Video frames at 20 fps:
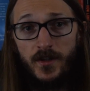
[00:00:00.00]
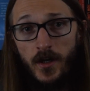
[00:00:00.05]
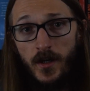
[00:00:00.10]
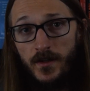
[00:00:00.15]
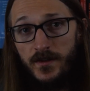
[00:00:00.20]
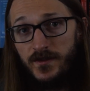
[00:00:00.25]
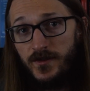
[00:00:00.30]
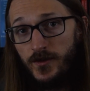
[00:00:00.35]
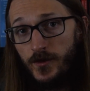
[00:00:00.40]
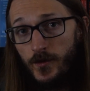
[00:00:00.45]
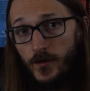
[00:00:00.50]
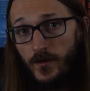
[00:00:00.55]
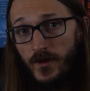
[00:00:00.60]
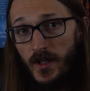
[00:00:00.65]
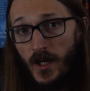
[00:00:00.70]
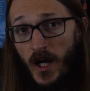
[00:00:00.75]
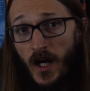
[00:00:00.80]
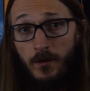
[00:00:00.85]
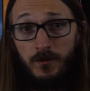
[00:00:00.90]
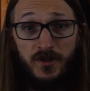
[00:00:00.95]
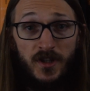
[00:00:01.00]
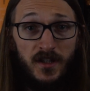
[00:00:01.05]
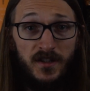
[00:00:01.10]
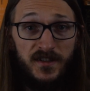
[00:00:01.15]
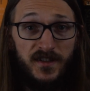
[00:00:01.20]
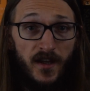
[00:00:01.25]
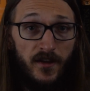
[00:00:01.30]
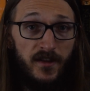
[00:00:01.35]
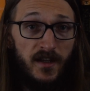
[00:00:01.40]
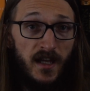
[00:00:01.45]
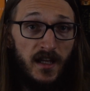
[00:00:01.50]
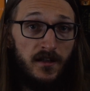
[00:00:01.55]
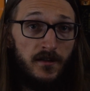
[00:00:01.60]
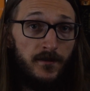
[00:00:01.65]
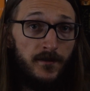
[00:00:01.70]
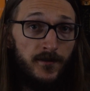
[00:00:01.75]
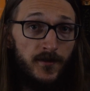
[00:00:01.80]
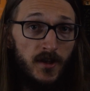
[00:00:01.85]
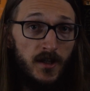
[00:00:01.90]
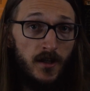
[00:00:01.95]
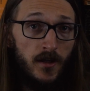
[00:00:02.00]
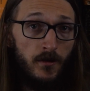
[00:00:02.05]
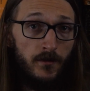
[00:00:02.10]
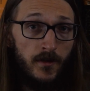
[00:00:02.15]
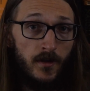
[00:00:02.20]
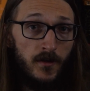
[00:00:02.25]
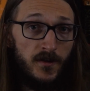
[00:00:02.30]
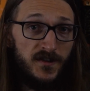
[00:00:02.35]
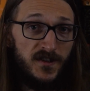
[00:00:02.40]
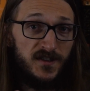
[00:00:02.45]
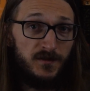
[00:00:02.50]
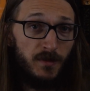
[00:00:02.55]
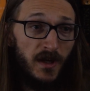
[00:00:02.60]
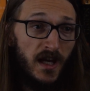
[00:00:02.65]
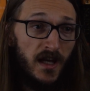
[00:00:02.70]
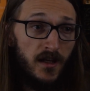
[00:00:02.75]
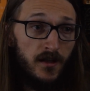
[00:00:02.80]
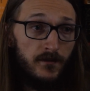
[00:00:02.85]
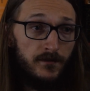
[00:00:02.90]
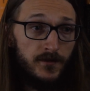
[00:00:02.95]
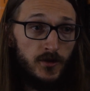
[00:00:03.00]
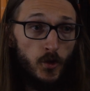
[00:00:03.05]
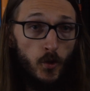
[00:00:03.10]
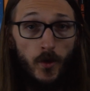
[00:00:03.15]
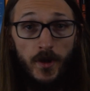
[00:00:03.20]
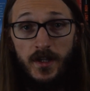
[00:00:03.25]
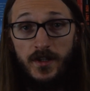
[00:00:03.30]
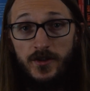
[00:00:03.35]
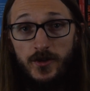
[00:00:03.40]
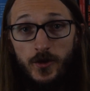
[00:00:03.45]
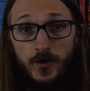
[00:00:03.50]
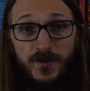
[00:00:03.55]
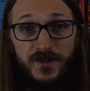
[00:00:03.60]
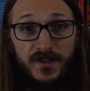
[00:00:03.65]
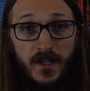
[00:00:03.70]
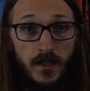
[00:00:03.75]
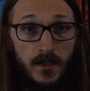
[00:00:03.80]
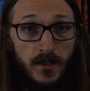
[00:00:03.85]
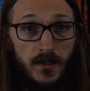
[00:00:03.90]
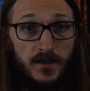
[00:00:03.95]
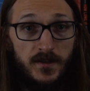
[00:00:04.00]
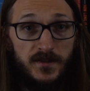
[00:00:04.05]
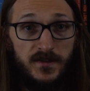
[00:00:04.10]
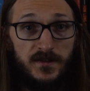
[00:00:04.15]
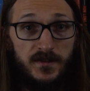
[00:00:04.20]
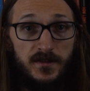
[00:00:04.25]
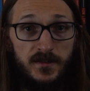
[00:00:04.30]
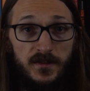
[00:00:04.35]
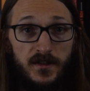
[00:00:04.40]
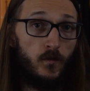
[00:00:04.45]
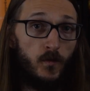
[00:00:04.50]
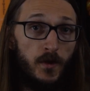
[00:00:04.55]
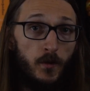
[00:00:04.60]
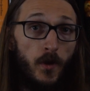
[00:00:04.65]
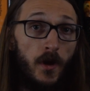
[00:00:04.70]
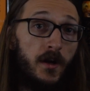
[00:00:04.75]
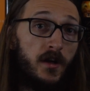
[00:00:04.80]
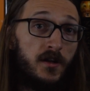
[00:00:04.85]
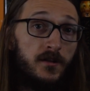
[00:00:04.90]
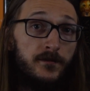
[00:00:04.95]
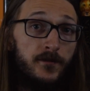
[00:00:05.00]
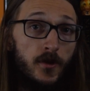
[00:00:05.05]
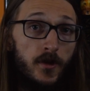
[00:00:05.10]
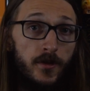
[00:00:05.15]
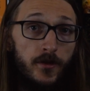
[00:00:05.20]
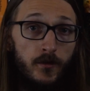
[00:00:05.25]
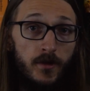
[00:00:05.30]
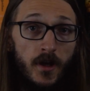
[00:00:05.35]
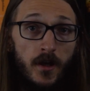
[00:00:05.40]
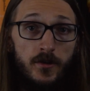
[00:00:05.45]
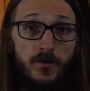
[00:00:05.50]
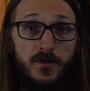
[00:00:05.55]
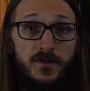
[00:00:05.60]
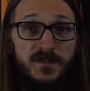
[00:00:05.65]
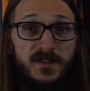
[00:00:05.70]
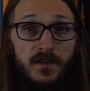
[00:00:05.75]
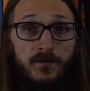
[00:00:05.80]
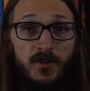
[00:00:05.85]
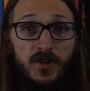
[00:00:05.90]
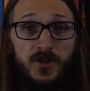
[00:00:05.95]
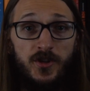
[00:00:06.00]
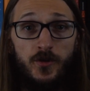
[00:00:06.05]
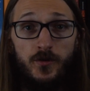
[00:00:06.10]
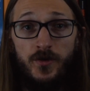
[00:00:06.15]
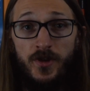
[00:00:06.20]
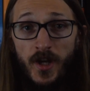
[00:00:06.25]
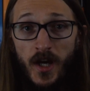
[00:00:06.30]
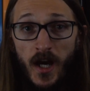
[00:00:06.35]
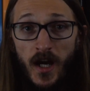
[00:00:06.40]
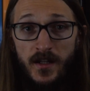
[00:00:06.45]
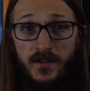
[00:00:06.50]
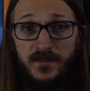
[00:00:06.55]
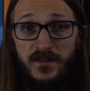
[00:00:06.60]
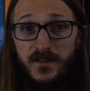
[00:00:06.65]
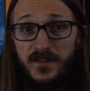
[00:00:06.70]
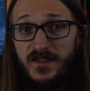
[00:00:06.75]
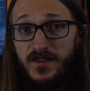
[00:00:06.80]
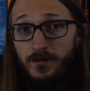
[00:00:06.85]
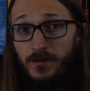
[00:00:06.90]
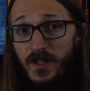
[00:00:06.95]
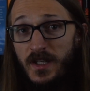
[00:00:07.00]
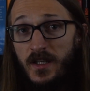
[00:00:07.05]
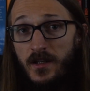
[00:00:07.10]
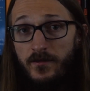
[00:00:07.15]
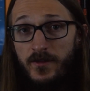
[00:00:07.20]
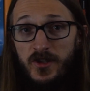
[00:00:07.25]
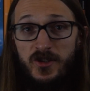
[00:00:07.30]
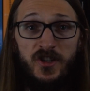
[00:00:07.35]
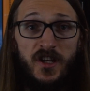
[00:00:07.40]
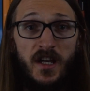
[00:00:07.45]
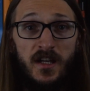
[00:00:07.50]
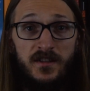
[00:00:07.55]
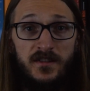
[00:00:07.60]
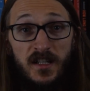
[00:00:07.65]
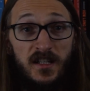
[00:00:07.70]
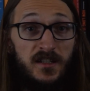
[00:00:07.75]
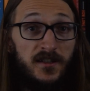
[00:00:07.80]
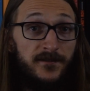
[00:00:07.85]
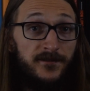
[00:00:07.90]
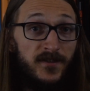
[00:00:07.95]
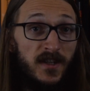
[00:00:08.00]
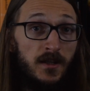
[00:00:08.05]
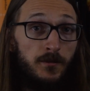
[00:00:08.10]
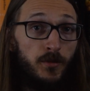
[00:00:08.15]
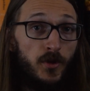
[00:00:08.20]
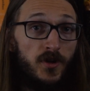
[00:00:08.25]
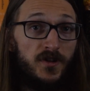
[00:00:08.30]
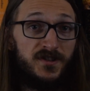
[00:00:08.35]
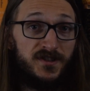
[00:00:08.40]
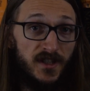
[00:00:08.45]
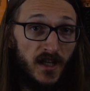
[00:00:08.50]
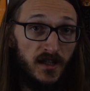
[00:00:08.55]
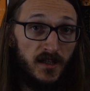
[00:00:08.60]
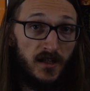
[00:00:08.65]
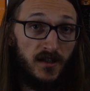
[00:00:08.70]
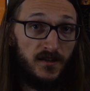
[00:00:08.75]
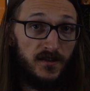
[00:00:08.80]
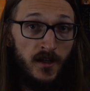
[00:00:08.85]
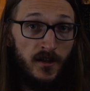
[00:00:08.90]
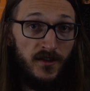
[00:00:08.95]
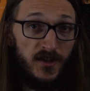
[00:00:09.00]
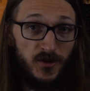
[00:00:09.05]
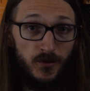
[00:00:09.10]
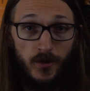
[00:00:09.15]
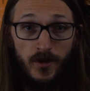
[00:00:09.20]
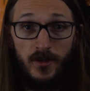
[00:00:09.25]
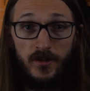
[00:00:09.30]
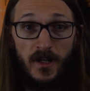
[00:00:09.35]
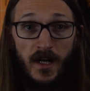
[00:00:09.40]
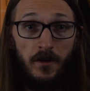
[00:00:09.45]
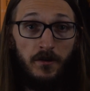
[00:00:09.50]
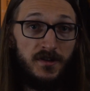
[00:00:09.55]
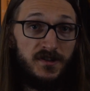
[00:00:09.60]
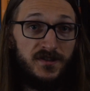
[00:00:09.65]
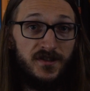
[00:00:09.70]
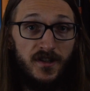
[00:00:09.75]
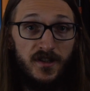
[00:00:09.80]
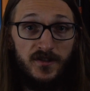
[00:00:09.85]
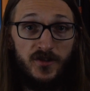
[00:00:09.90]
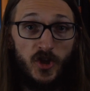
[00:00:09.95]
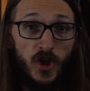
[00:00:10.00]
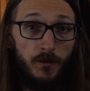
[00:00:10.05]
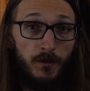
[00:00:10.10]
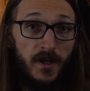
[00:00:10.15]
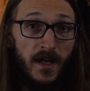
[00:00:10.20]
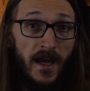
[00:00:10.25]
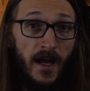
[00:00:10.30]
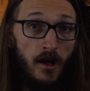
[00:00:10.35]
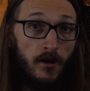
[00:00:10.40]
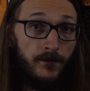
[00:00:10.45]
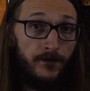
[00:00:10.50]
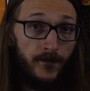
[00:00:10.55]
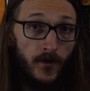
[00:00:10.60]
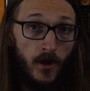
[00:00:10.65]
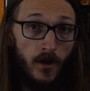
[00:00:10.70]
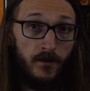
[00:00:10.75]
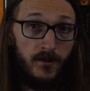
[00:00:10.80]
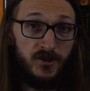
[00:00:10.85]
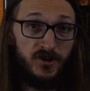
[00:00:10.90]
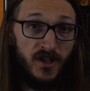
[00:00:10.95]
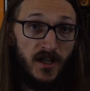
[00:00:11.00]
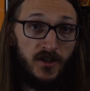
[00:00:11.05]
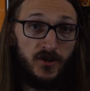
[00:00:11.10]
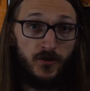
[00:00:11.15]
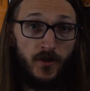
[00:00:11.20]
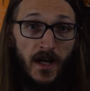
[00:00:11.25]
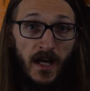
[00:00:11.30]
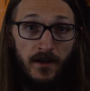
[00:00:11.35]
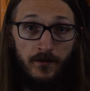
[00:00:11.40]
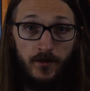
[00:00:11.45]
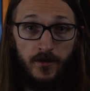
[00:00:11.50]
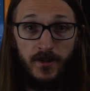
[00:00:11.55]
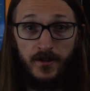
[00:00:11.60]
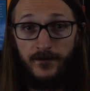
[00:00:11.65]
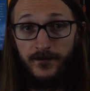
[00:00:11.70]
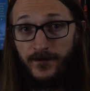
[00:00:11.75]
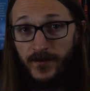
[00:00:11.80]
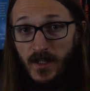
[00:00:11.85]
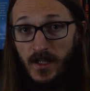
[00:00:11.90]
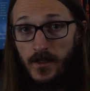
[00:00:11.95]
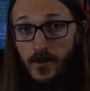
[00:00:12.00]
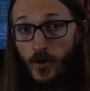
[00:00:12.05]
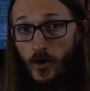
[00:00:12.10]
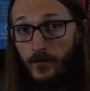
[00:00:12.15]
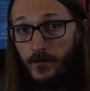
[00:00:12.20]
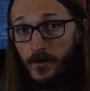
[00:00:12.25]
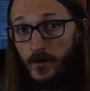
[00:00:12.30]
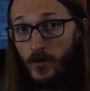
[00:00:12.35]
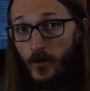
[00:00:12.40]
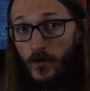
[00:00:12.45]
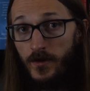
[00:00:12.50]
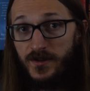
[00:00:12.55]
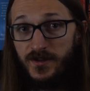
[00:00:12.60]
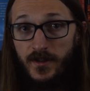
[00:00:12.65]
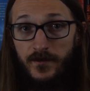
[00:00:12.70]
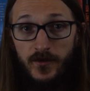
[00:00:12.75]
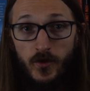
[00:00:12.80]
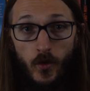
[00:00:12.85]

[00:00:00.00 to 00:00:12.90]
onto the object till the end of the video, there is a span of 22 seconds. We want to convert 372 knots, the speed of the jet, into feet per second. This will allow us to determine how far the jet traveled in feet over the course of